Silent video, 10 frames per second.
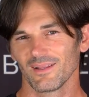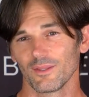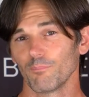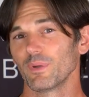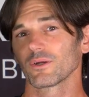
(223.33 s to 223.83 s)

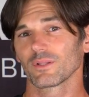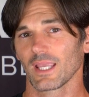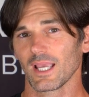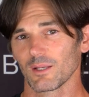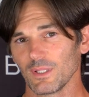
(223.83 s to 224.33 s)
The bigger the
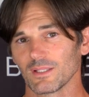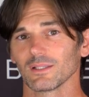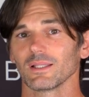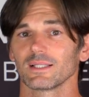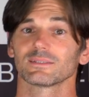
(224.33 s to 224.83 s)
canopy, the
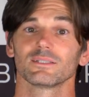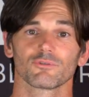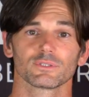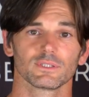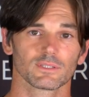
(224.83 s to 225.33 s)
less
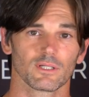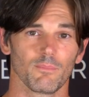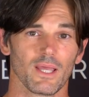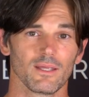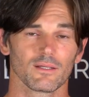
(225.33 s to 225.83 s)
difference it's going to
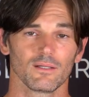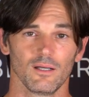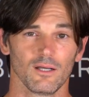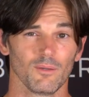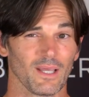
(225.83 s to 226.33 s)
make.
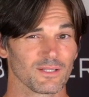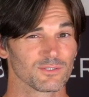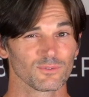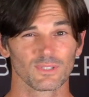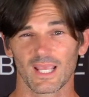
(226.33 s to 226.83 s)
And a
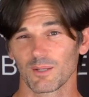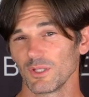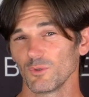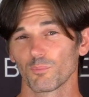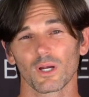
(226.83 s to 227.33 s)
student
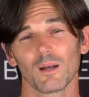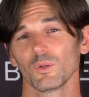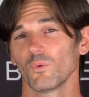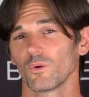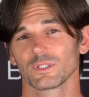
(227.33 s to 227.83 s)
canopy, you
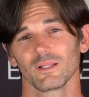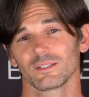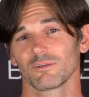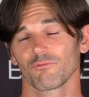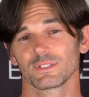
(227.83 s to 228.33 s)
probably won't tell a
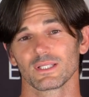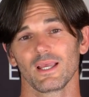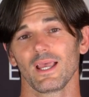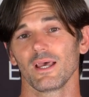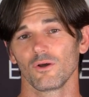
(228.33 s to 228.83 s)
difference
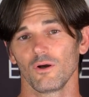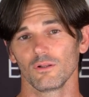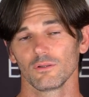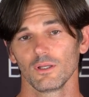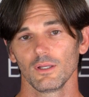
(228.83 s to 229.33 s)
at
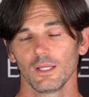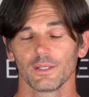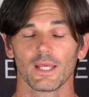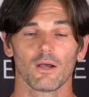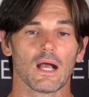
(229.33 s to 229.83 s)
all.
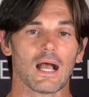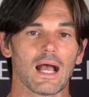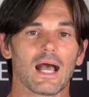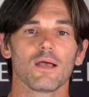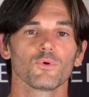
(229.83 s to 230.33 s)
Now,
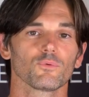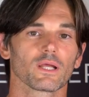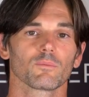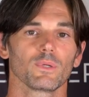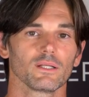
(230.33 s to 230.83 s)
I would
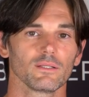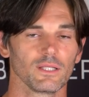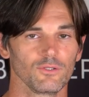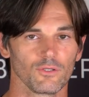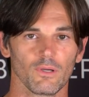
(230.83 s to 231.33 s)
recommend
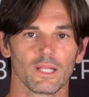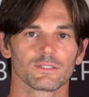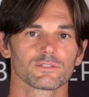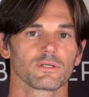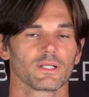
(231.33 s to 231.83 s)
that you go ahead
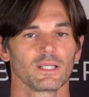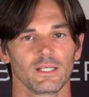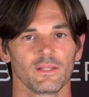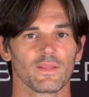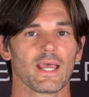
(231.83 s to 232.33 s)
and start
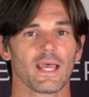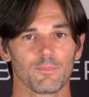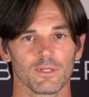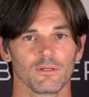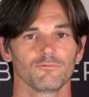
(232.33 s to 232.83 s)
getting in the
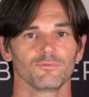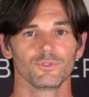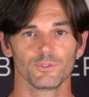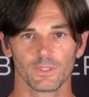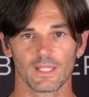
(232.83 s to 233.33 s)
habit of
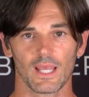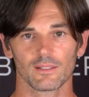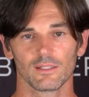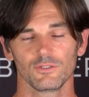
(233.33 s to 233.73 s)
doing that.